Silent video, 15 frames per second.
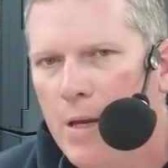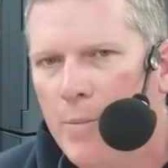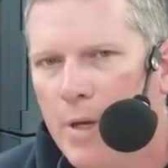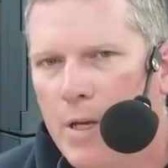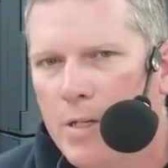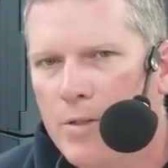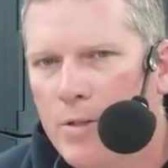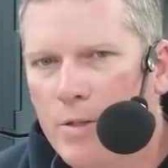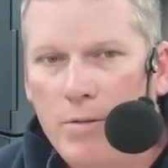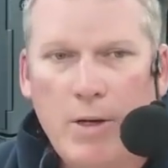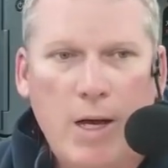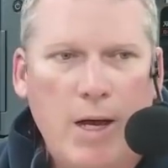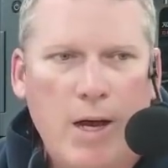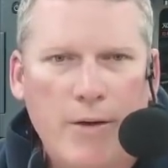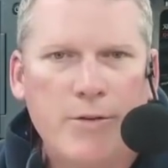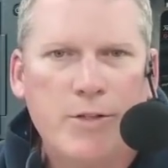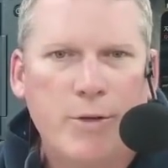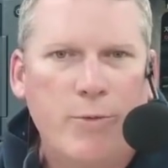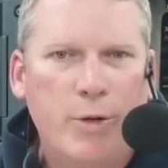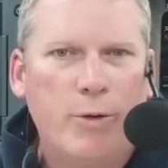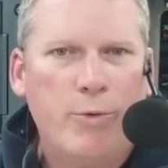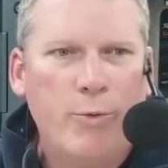Because obviously
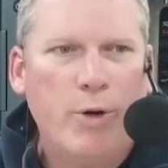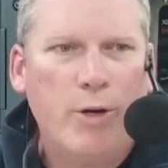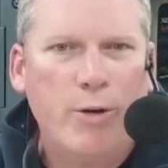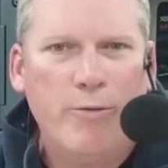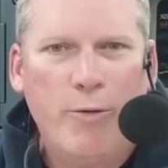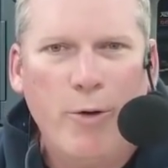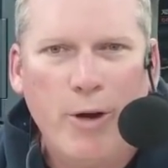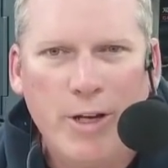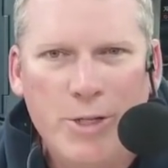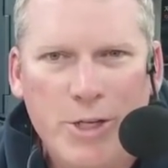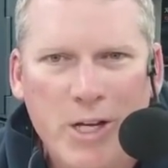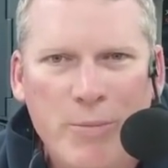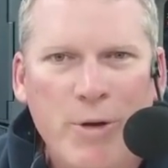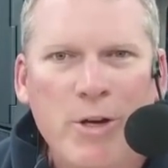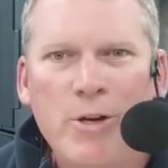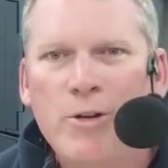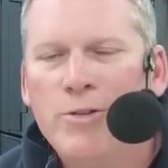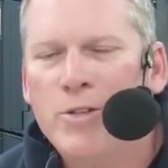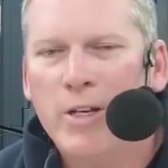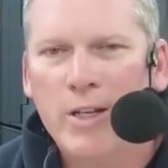we want to avoid GMOs